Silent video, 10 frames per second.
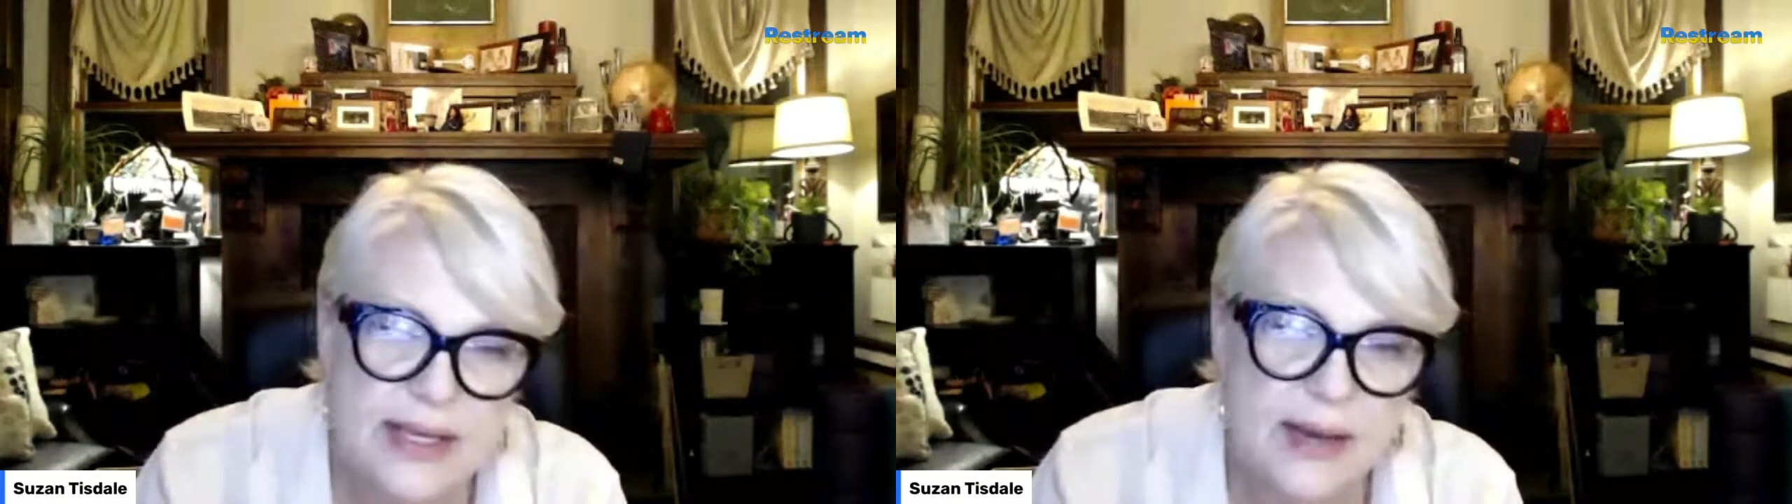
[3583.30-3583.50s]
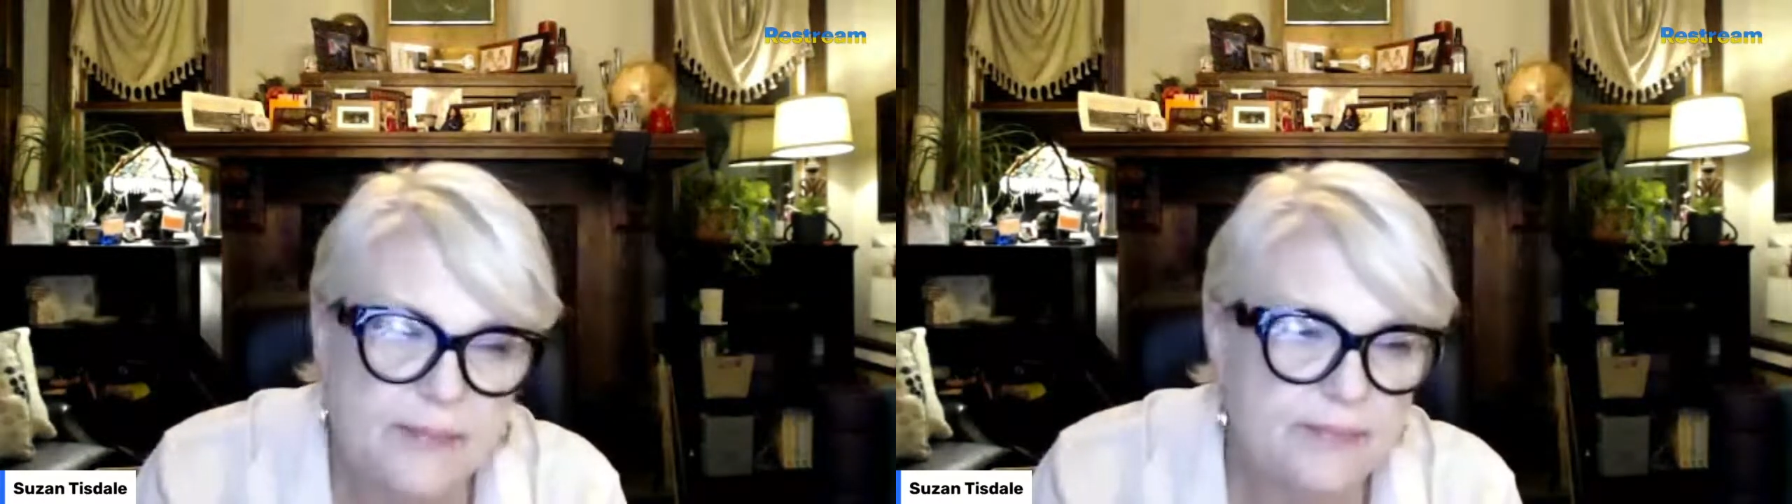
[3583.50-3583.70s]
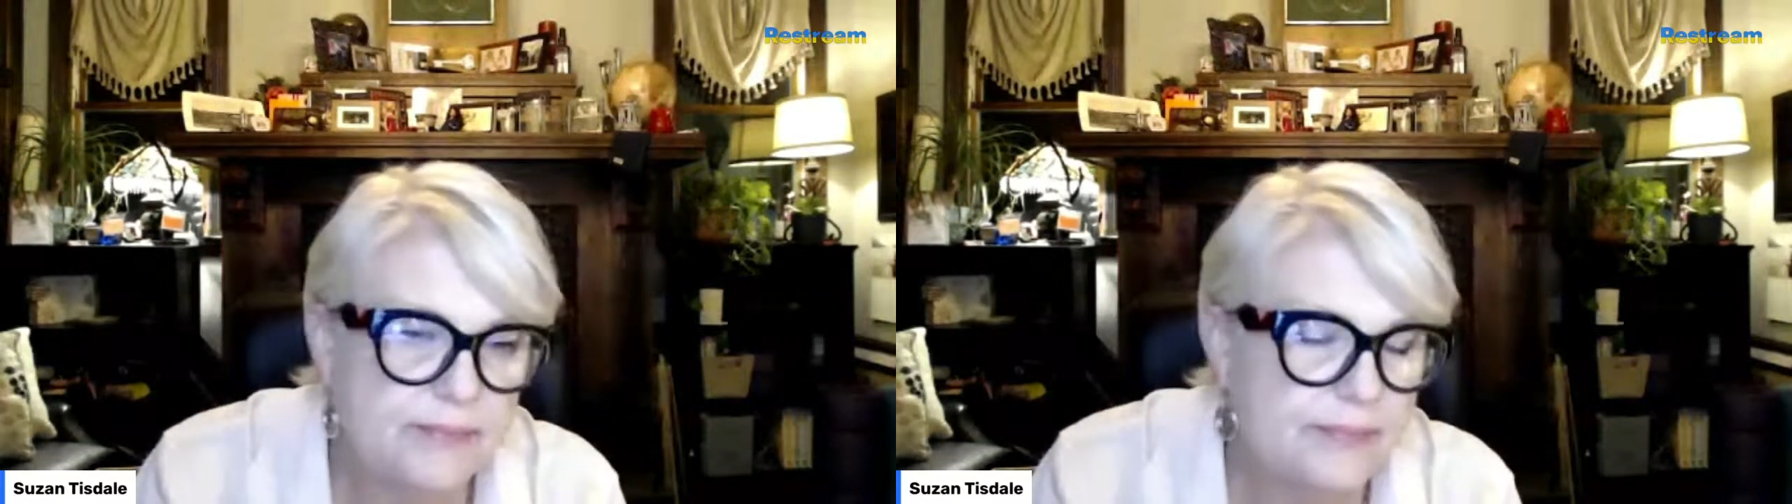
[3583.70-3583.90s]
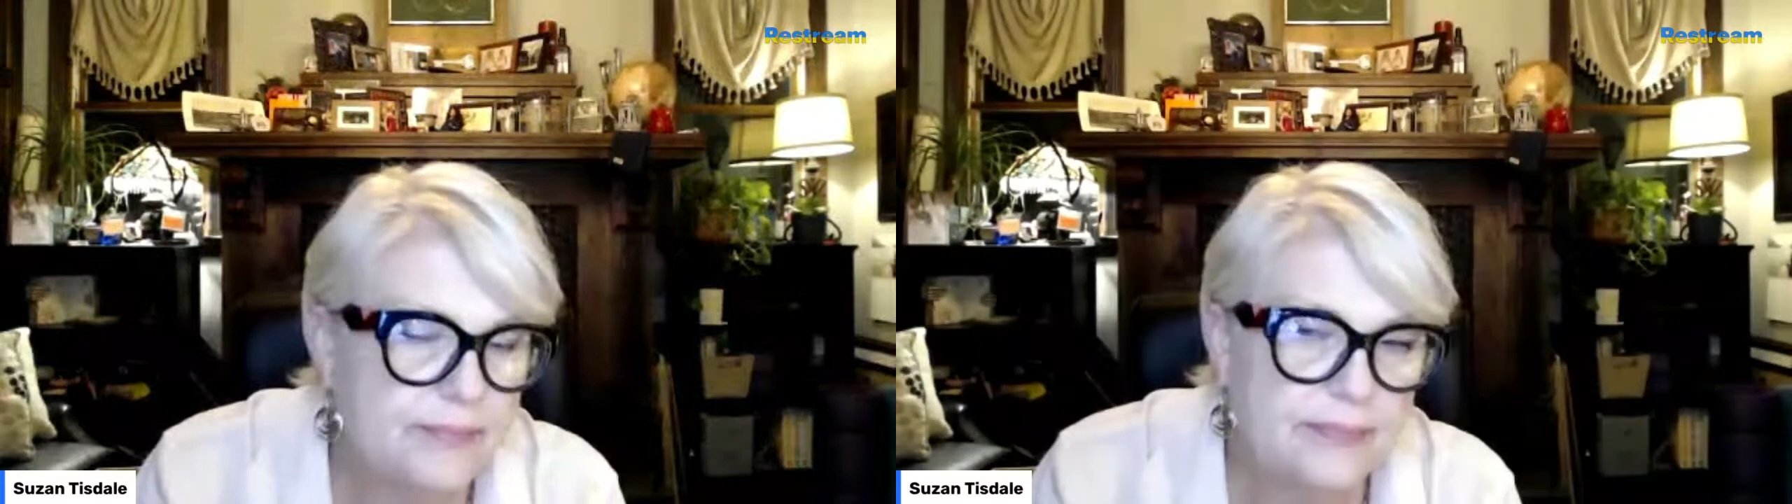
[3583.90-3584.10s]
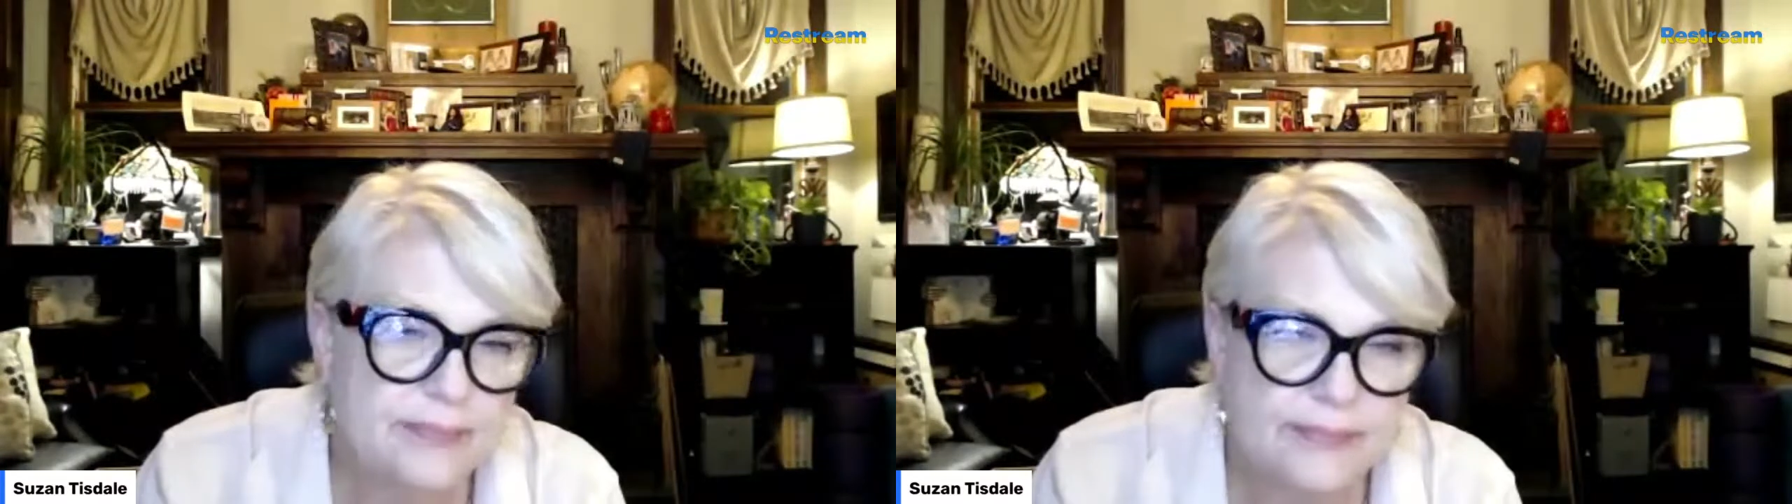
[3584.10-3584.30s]
Yep.
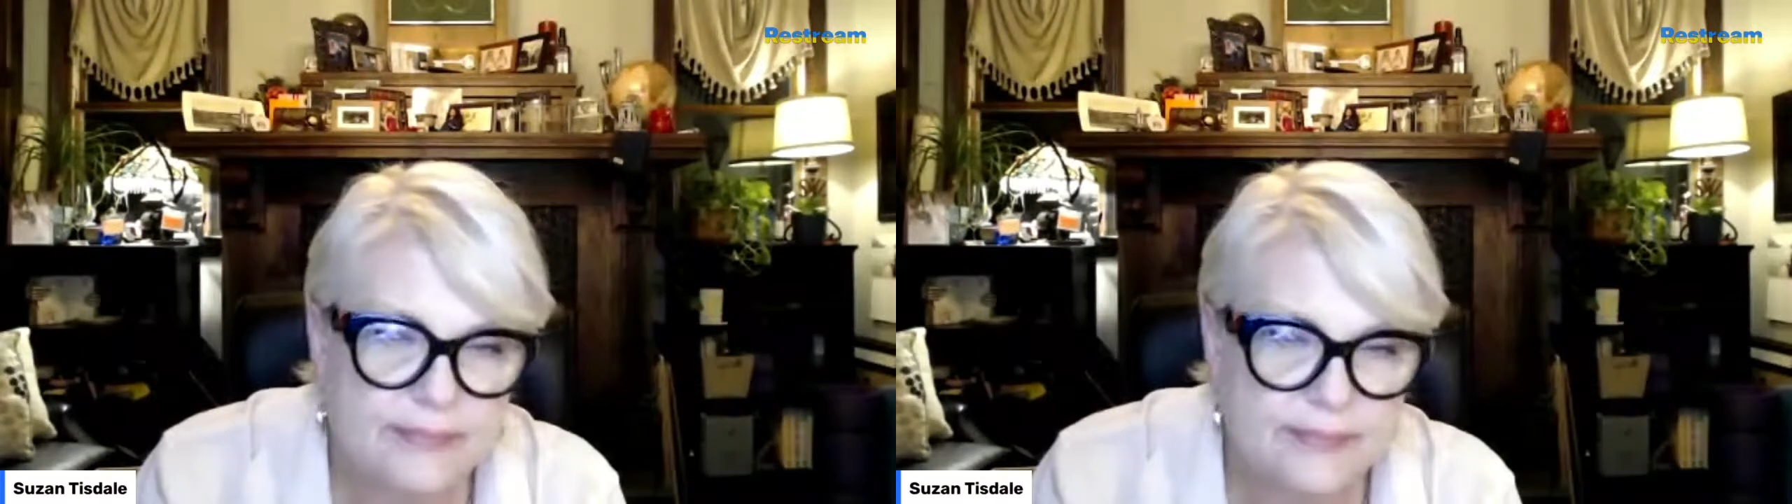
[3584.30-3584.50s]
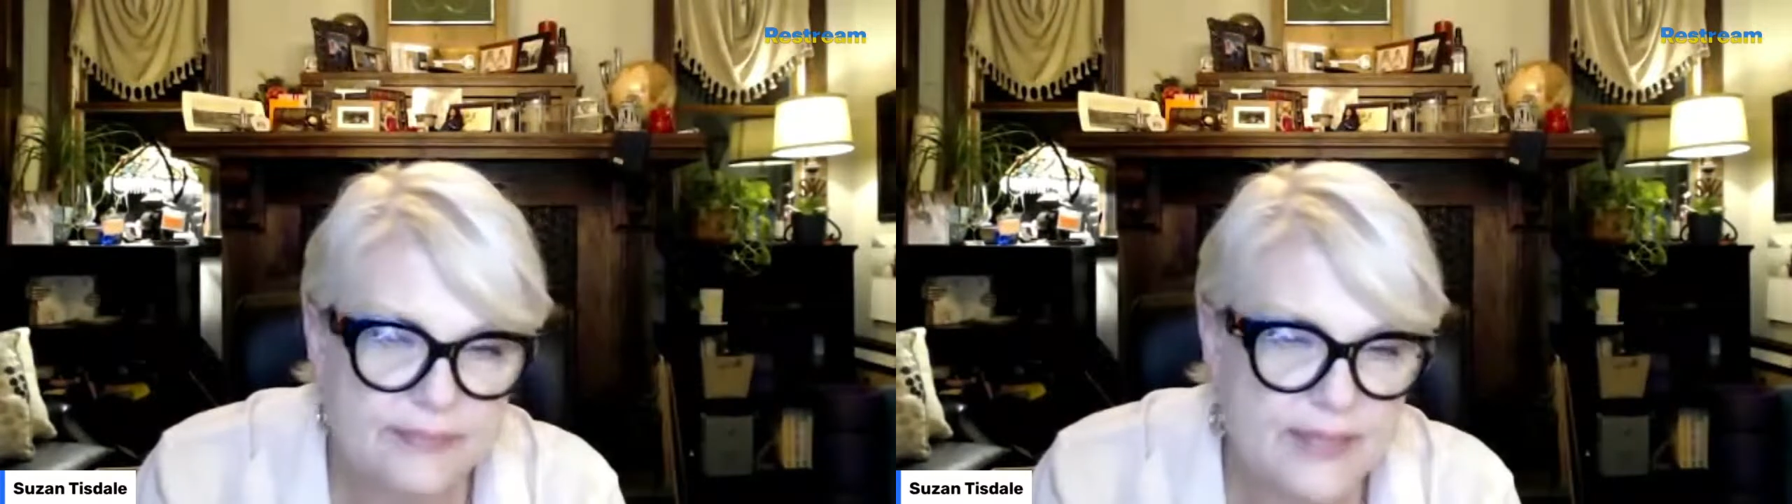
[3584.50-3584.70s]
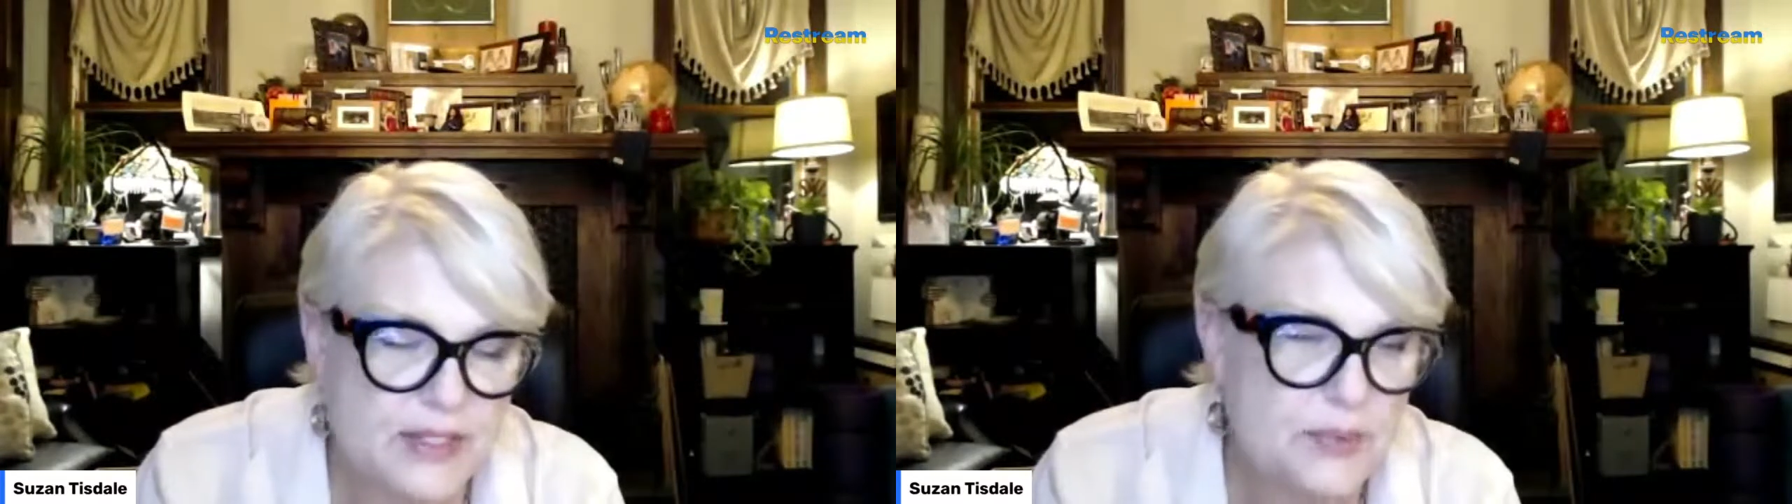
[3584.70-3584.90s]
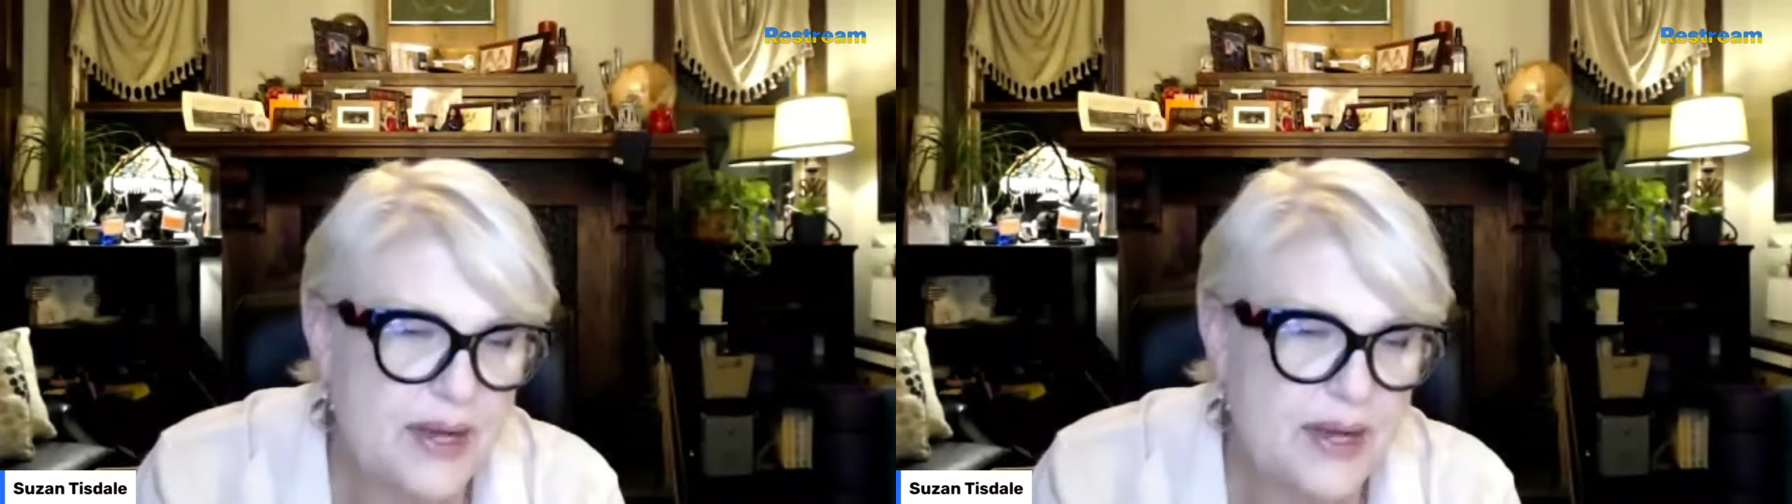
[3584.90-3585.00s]
That's